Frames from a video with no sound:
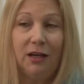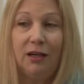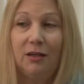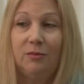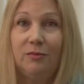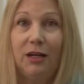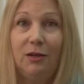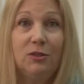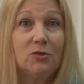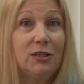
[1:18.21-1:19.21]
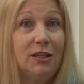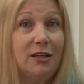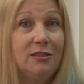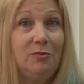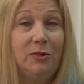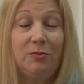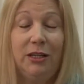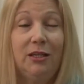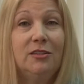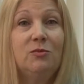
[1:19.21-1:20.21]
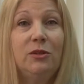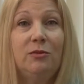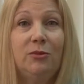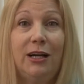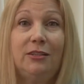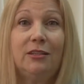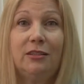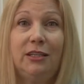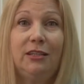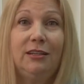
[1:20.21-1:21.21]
I was reluctant, but my husband practically